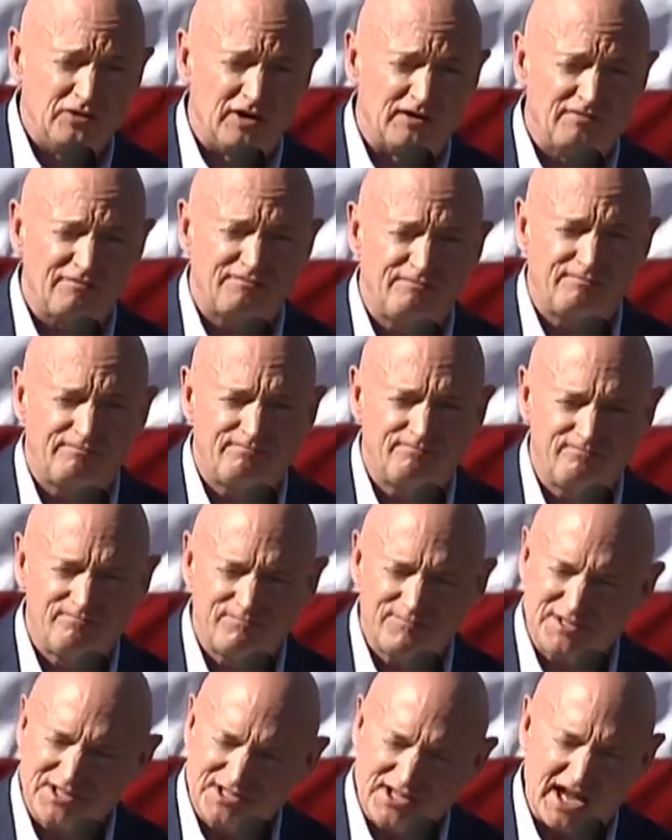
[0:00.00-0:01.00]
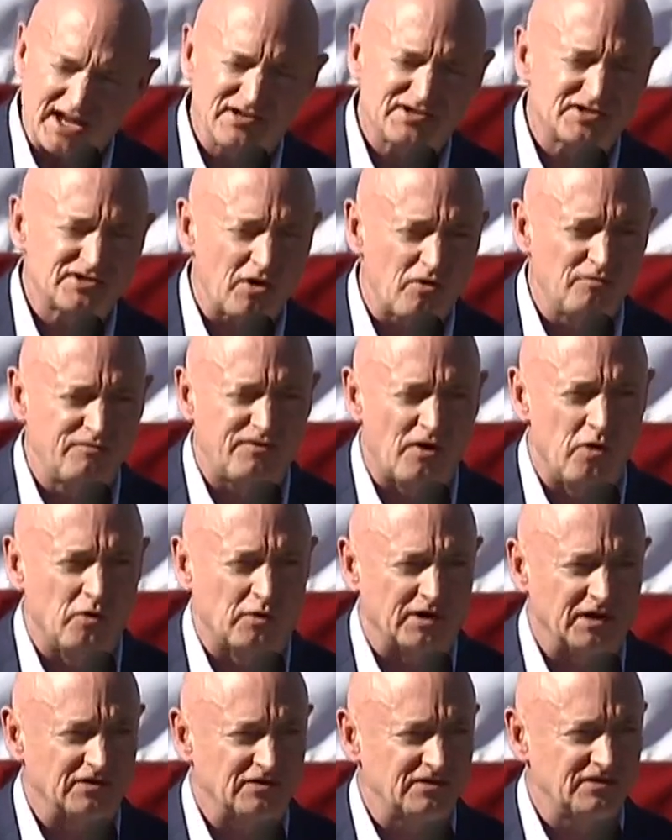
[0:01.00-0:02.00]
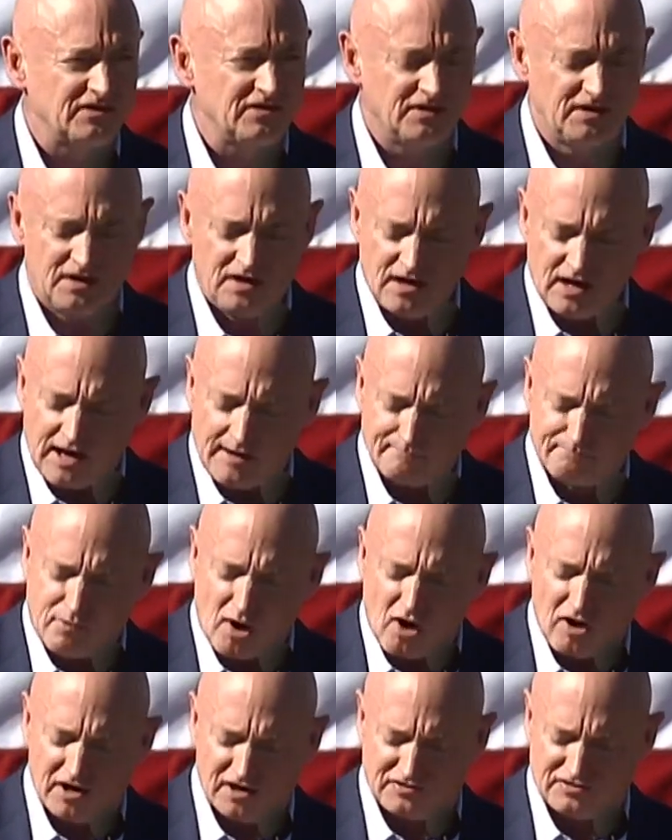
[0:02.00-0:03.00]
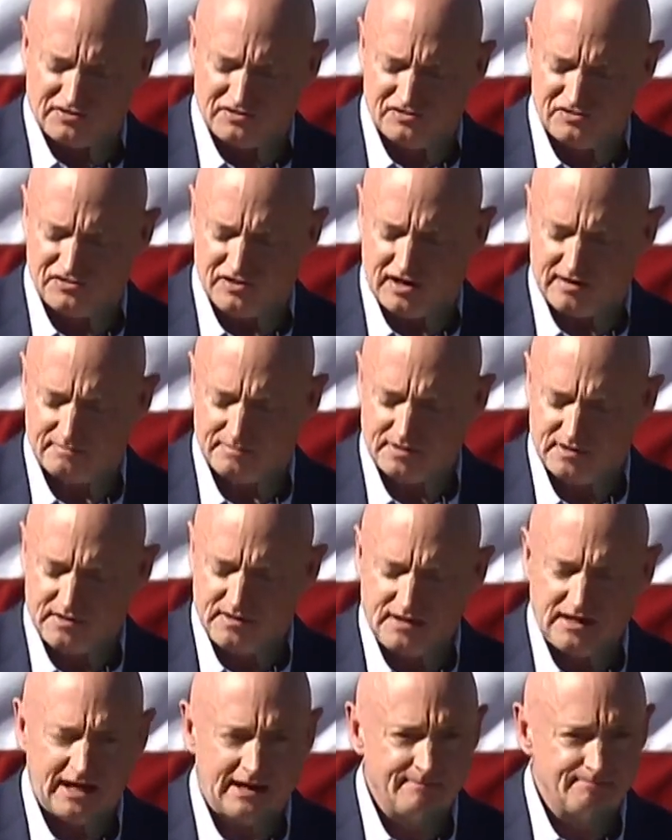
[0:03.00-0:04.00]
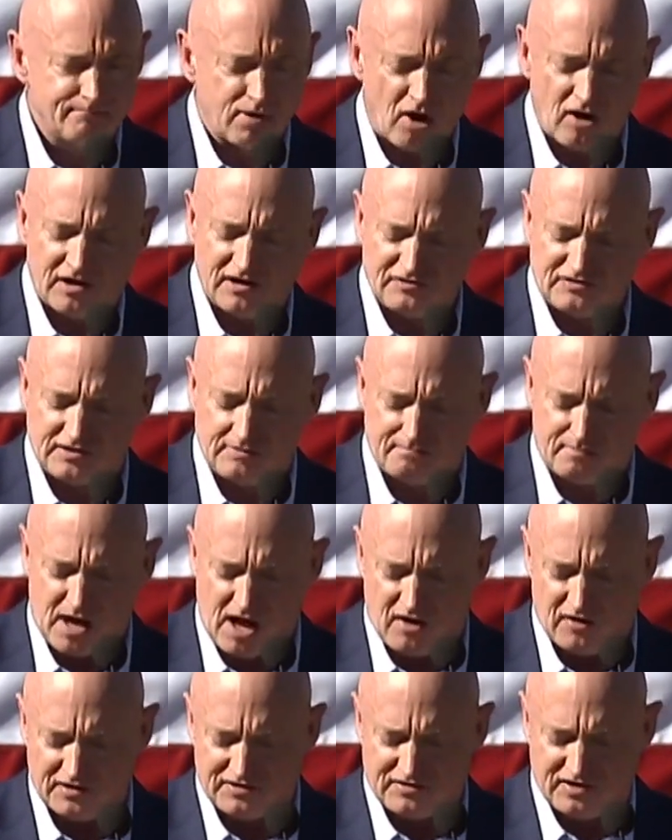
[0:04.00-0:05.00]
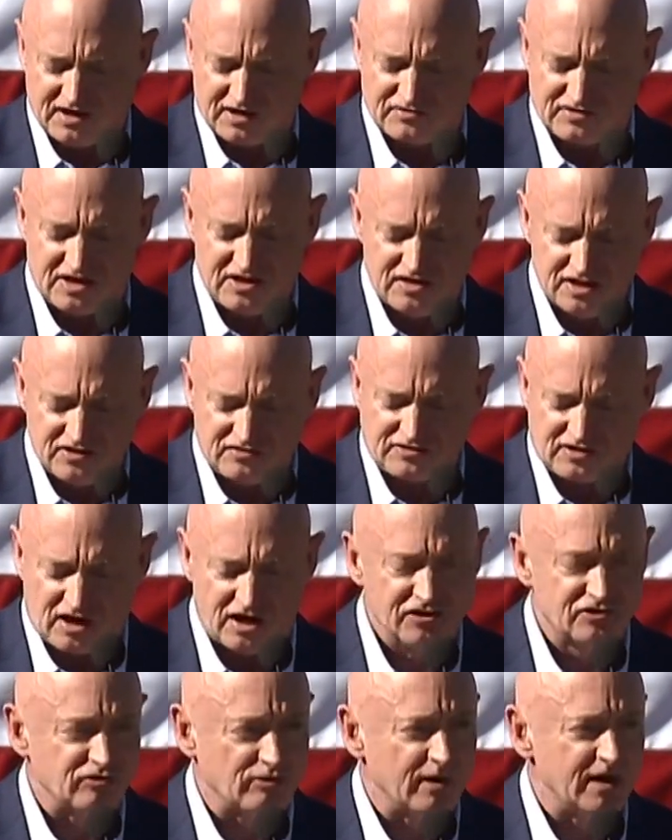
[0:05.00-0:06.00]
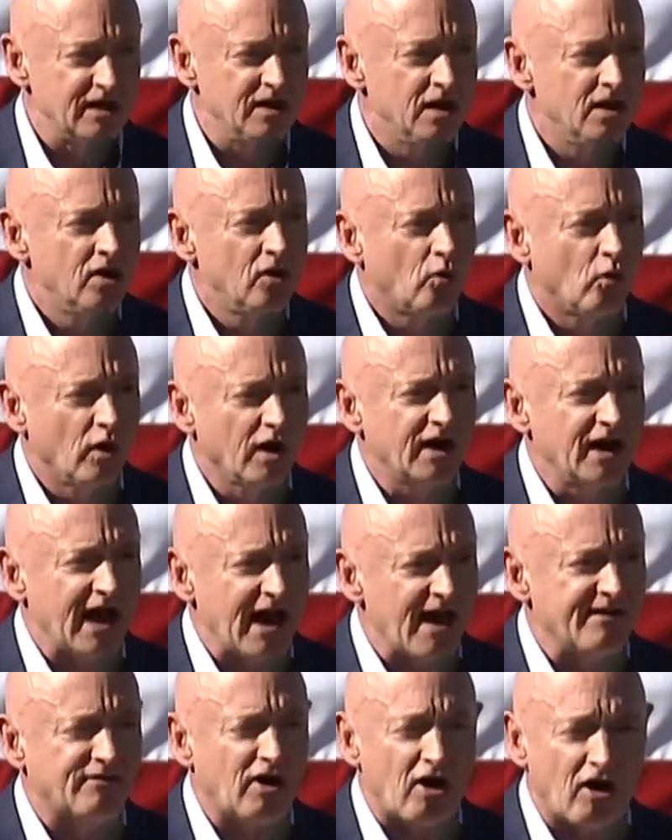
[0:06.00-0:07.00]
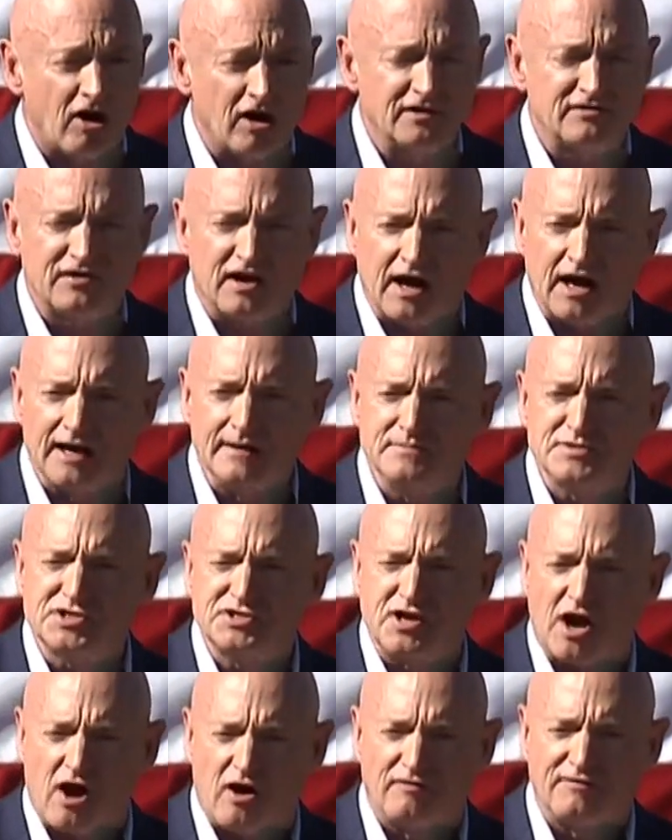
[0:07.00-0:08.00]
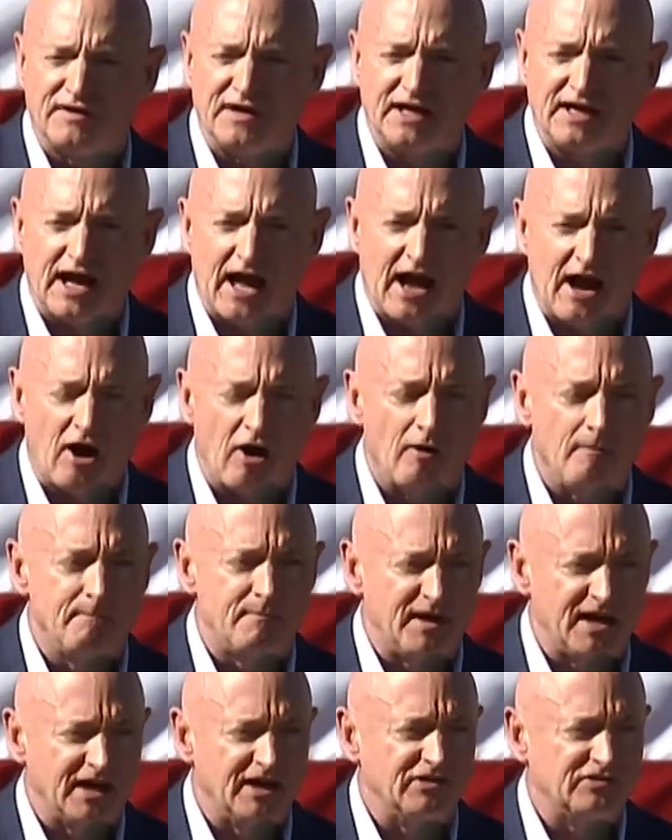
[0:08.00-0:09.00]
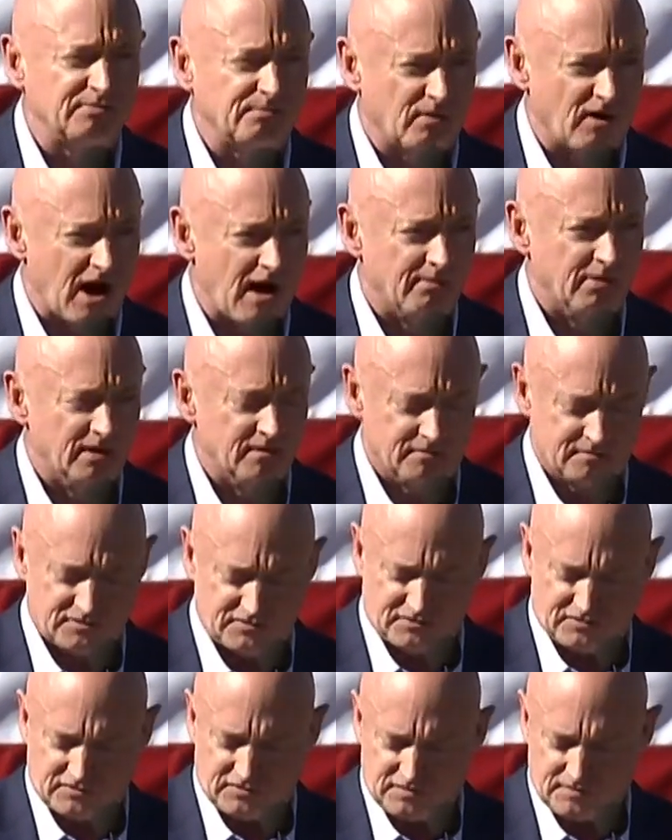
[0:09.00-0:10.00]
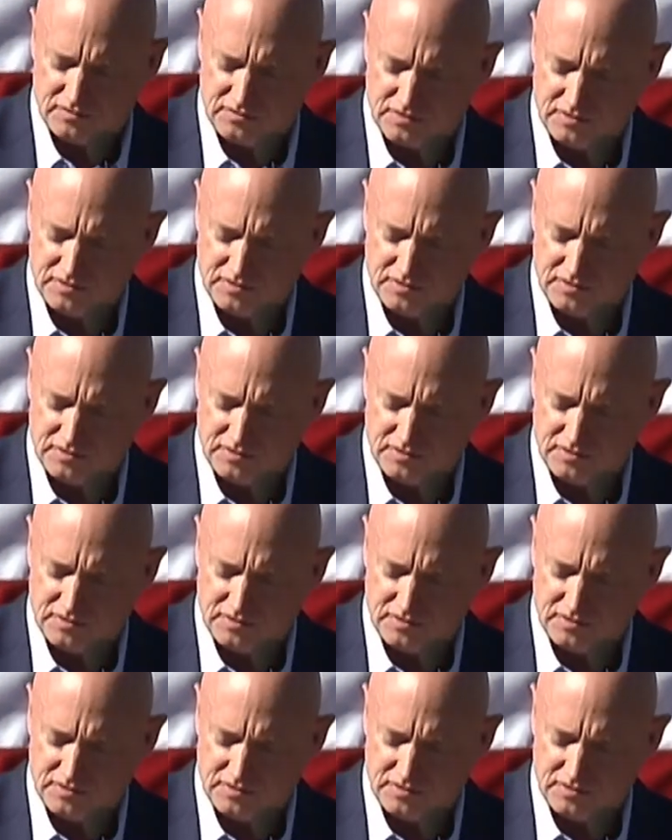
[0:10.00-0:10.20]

to stay so focused on partisanship and partisan politics in this country, we're going to have a hard time solving our biggest problems.